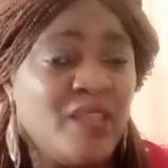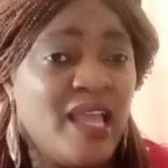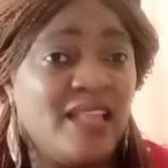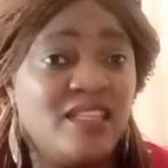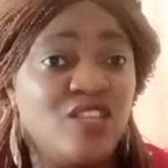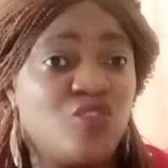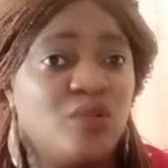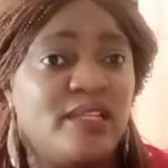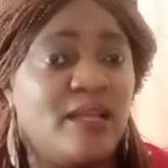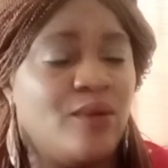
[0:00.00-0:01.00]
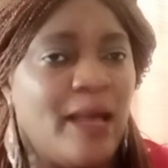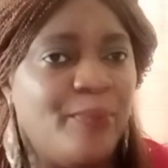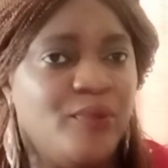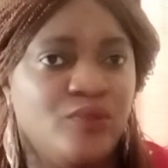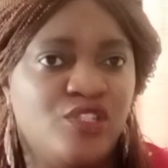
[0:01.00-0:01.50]
And this one now
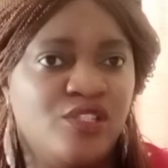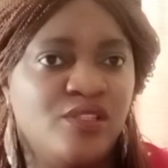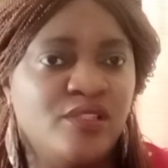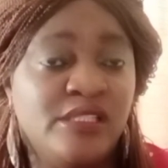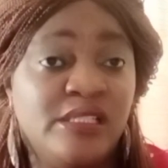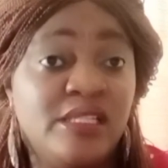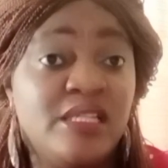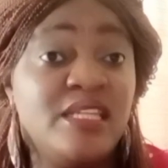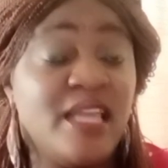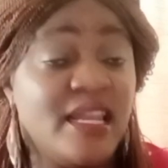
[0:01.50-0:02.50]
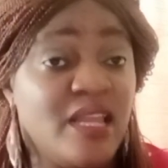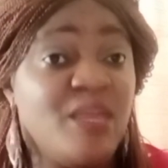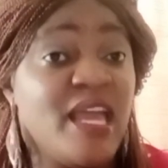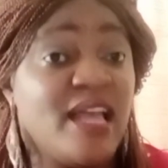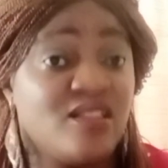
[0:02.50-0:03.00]
happened. The
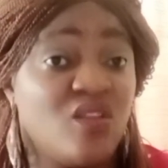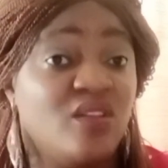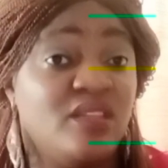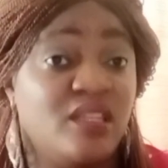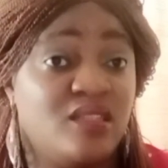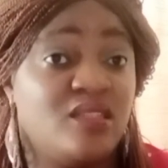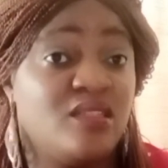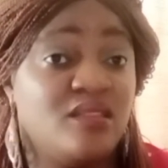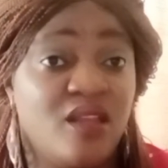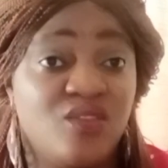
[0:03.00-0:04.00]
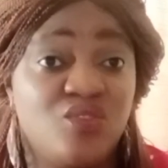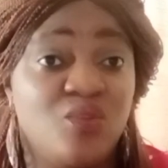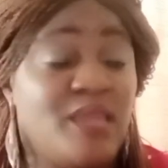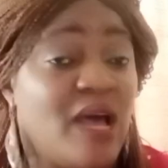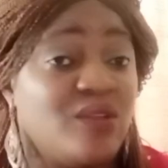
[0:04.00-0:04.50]
enemy has done this. There is
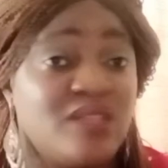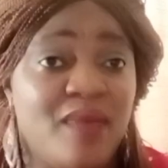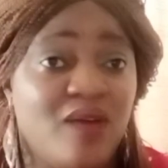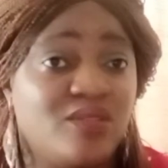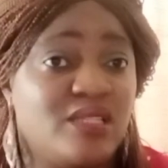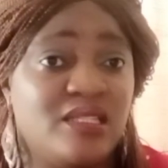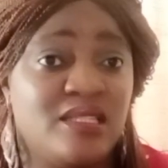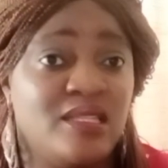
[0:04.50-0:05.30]
no doubt about it.